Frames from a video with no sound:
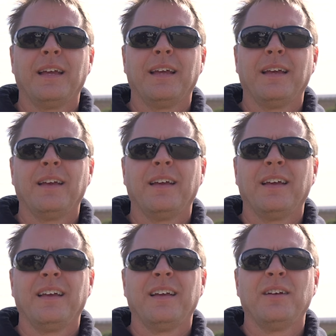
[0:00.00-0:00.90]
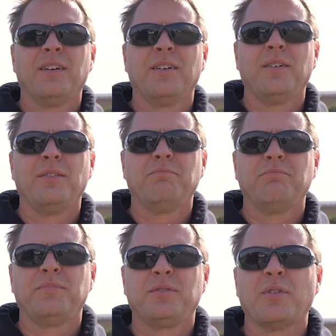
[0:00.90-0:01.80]
And we're rolling.
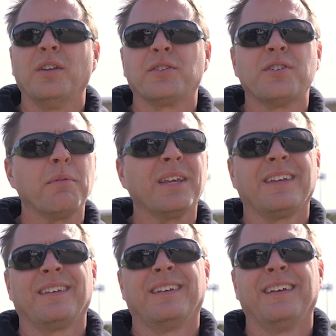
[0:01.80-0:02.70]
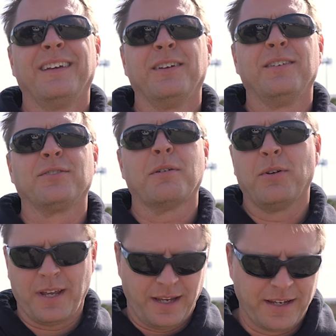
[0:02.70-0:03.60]
Do I look chubby? You look great. Look chubby?
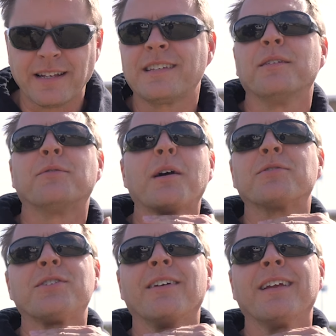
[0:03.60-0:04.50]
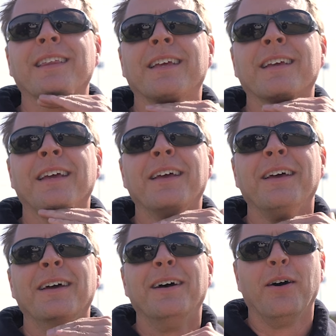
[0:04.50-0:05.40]
Okay. Can't see the double chin or anything? You
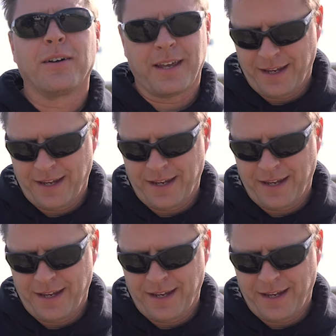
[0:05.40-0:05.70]
look great. Okay.